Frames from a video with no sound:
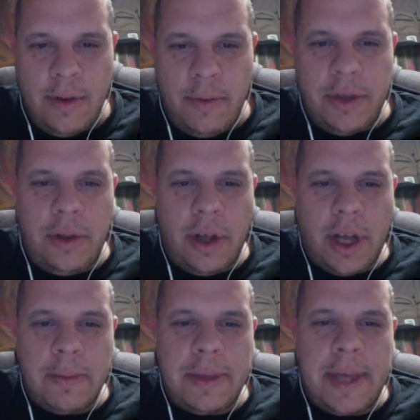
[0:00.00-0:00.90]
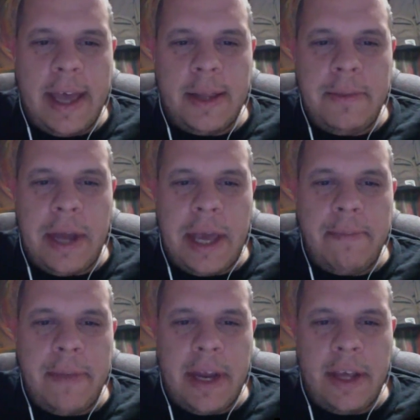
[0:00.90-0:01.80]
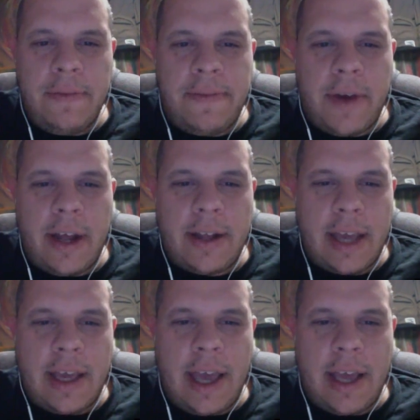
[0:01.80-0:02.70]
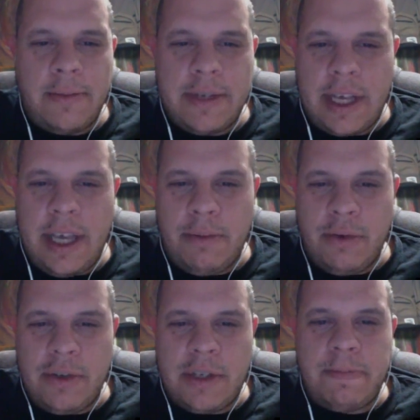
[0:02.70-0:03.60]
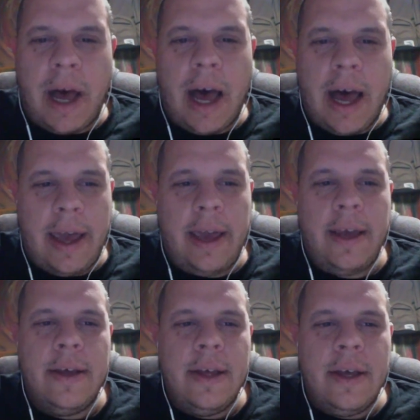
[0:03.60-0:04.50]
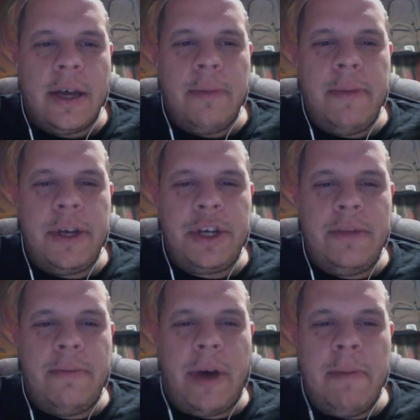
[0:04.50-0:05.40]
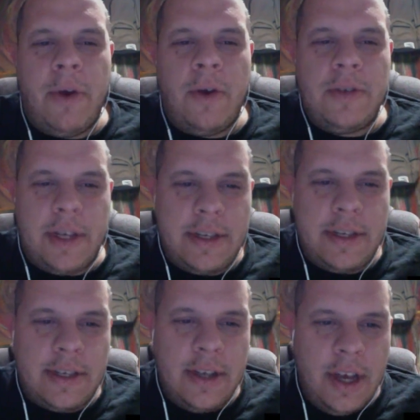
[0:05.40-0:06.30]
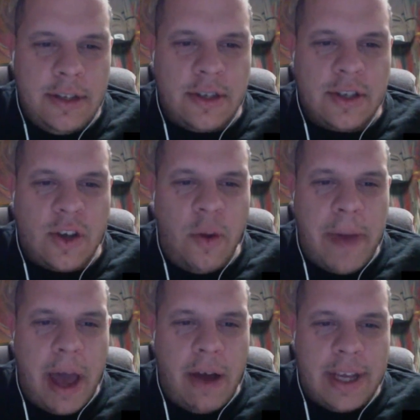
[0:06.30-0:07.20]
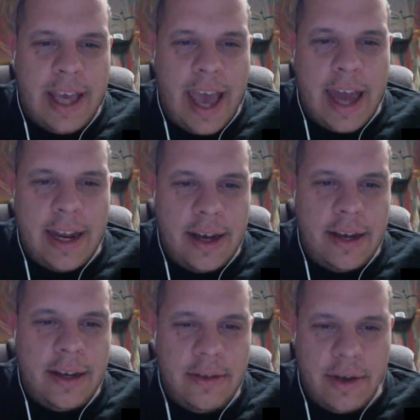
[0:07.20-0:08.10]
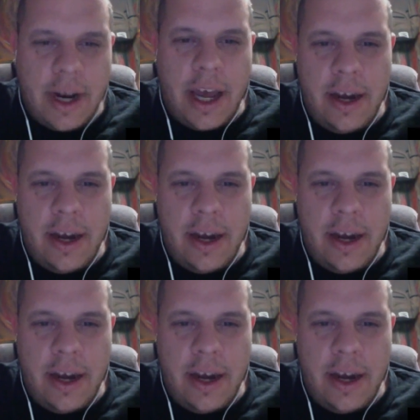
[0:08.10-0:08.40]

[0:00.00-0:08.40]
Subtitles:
when you look up Caleb name meaning, you find out that Caleb is a Hebrew spy commissioned by Moses to scope out Canaan, right?